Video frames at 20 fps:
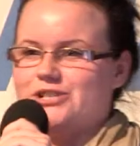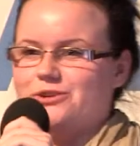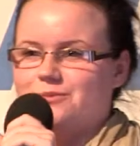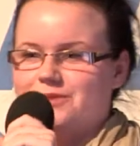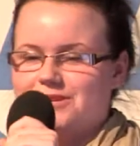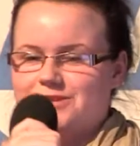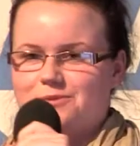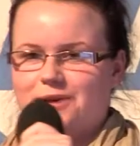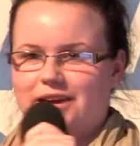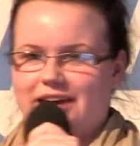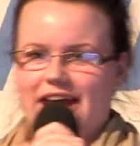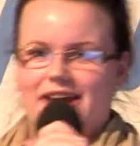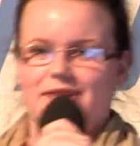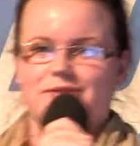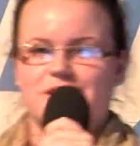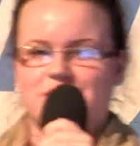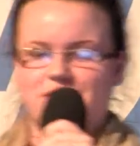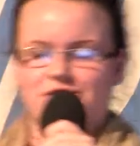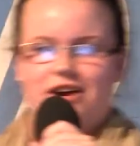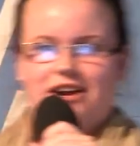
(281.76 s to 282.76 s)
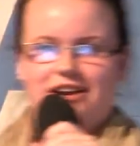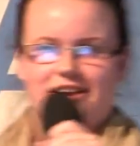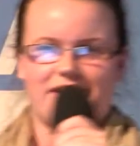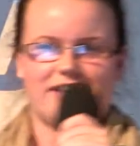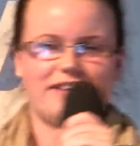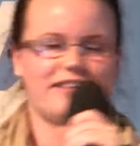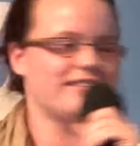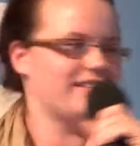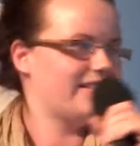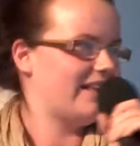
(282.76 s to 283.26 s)
job this weekend. I'm just trying to
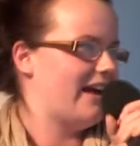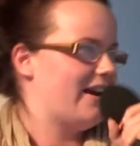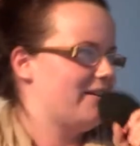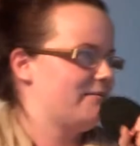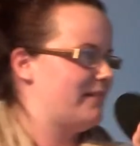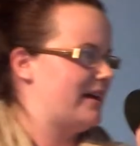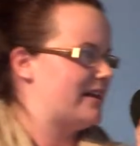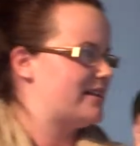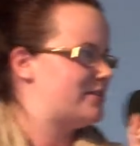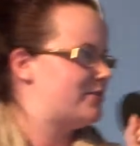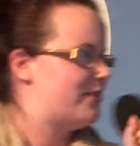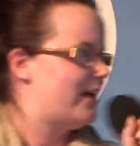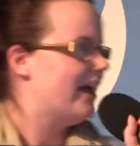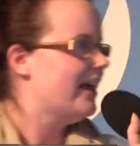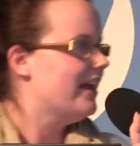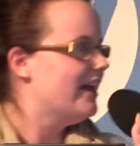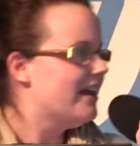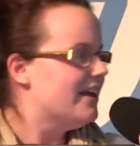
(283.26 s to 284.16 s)
get to it.